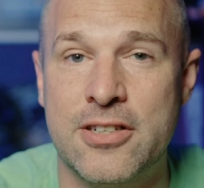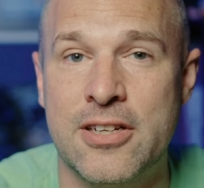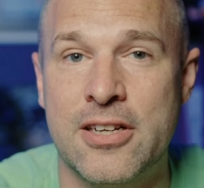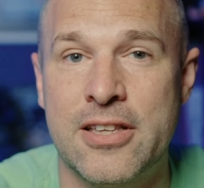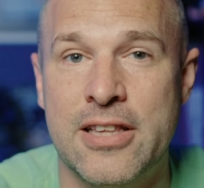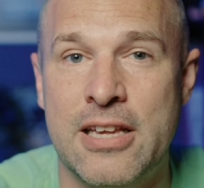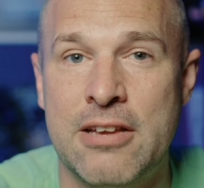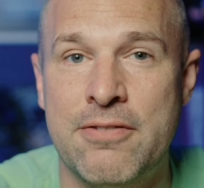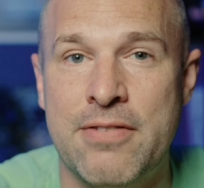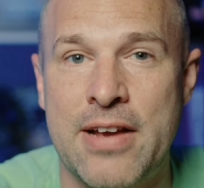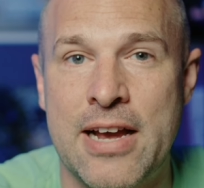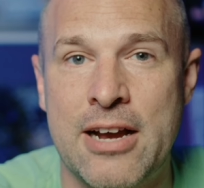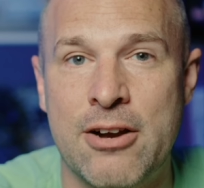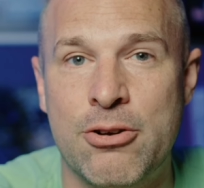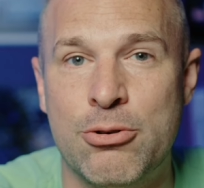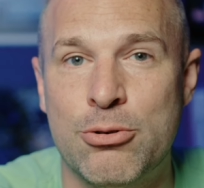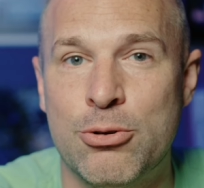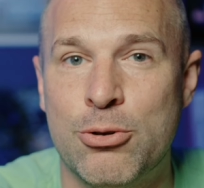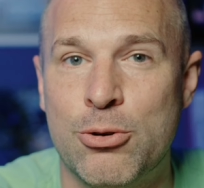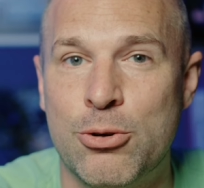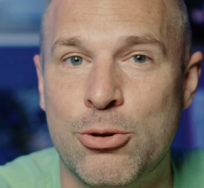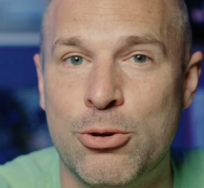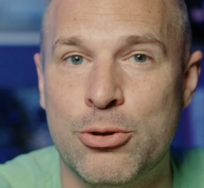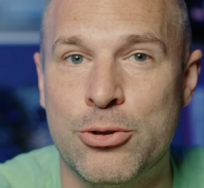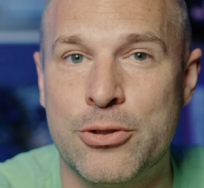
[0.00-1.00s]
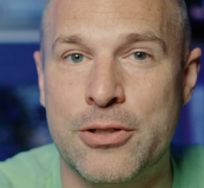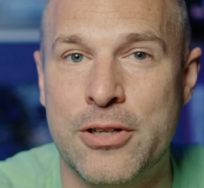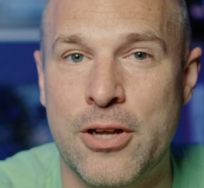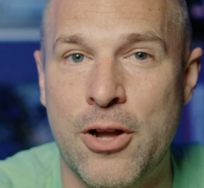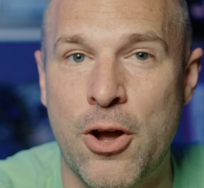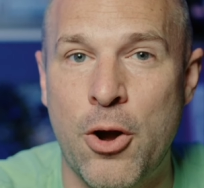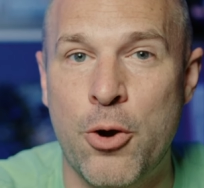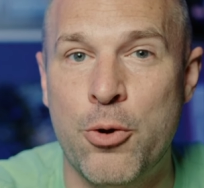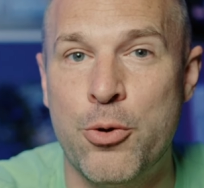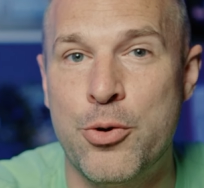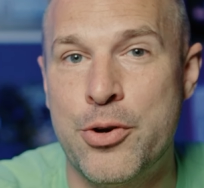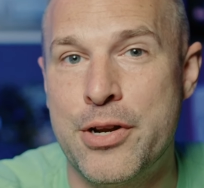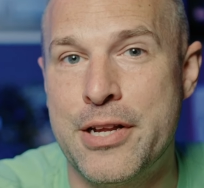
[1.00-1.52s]
like they've outlawed
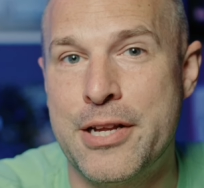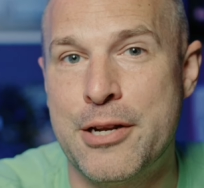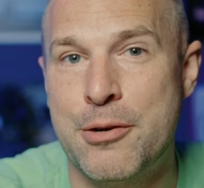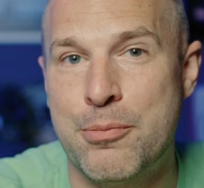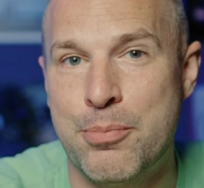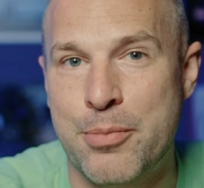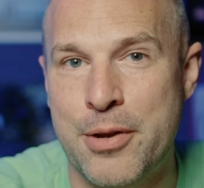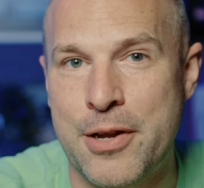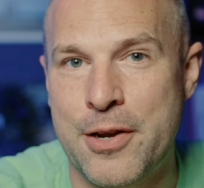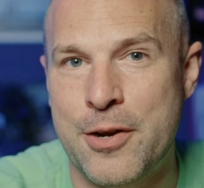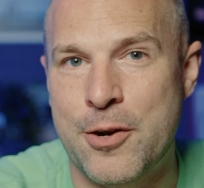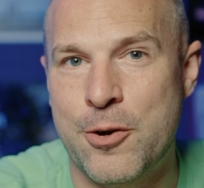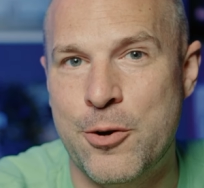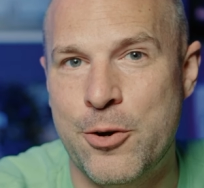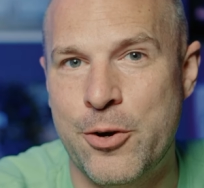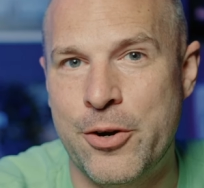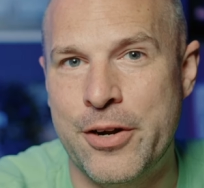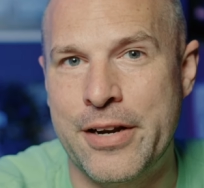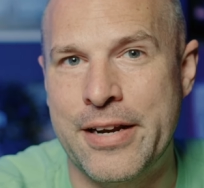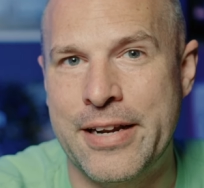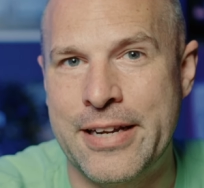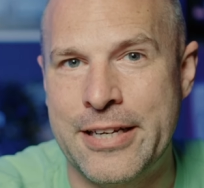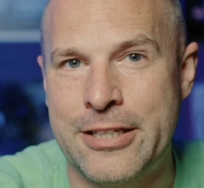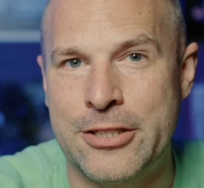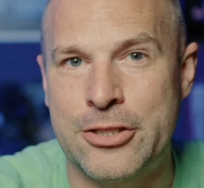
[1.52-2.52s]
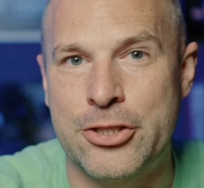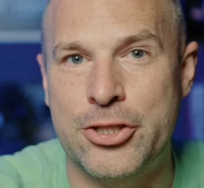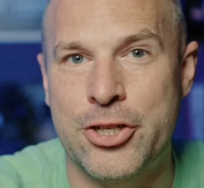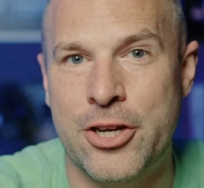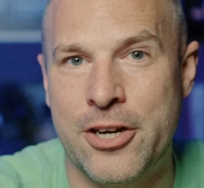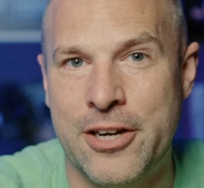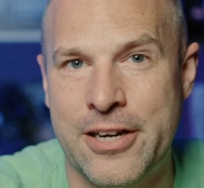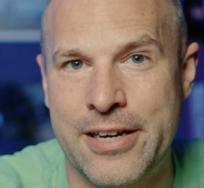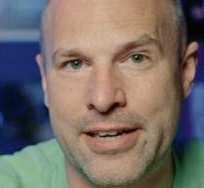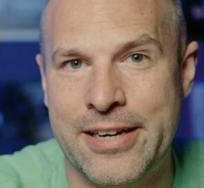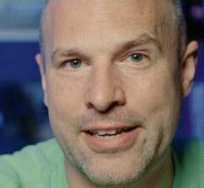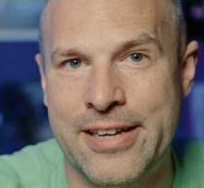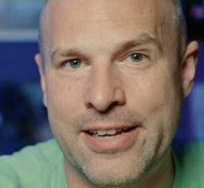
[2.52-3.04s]
owning Bitcoin in
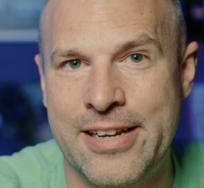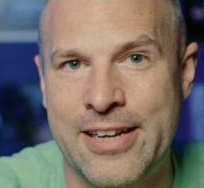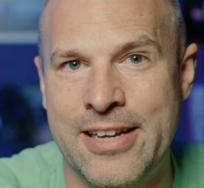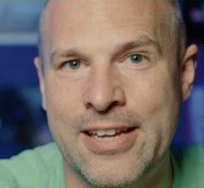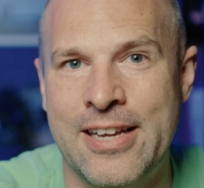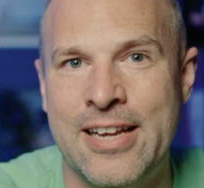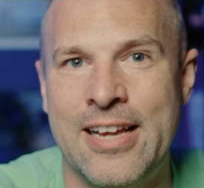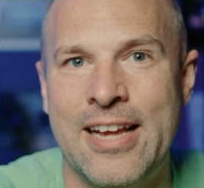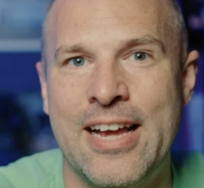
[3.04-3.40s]
China.